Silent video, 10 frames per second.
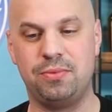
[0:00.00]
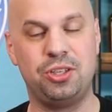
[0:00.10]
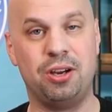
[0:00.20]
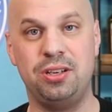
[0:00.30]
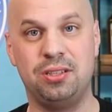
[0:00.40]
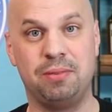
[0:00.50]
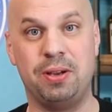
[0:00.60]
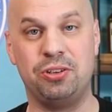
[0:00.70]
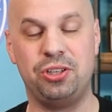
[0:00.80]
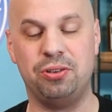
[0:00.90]
cherries, like
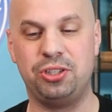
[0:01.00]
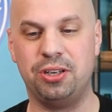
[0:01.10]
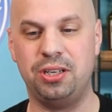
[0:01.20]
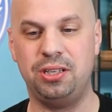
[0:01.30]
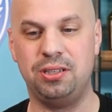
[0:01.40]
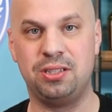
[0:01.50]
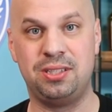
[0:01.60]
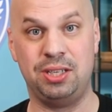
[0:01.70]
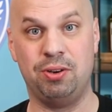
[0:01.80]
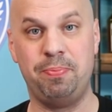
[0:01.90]
maraschino cherry
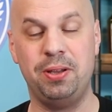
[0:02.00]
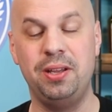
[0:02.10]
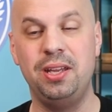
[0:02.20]
syrup,